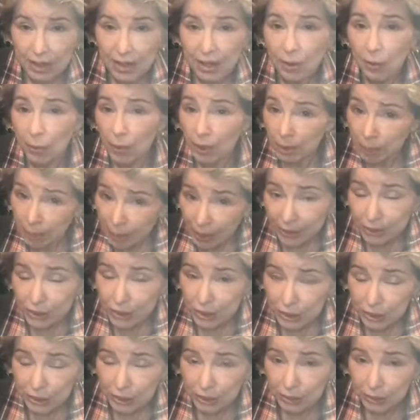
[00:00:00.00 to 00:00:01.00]
What about
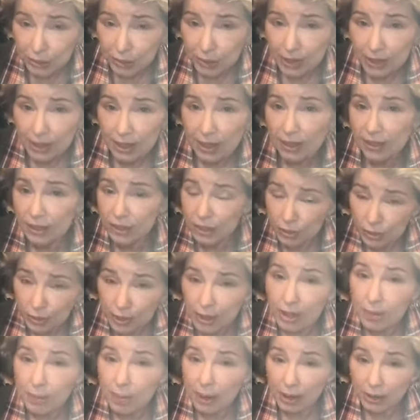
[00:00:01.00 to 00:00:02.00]
you? As you think
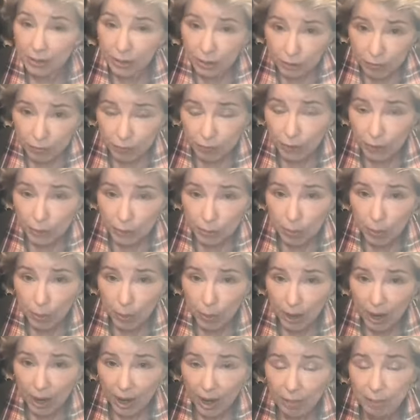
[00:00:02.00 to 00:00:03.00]
about your food
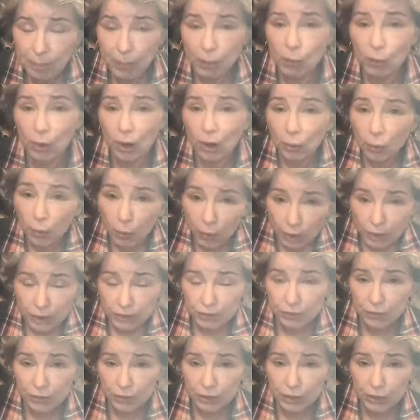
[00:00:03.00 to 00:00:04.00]
prep, what worked
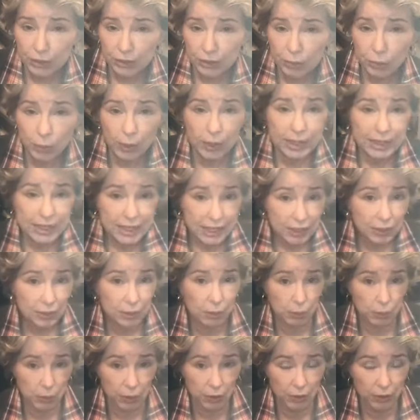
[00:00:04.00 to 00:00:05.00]
for you? What didn't
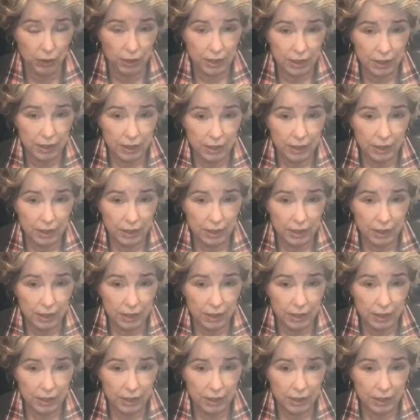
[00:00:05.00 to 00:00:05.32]
work?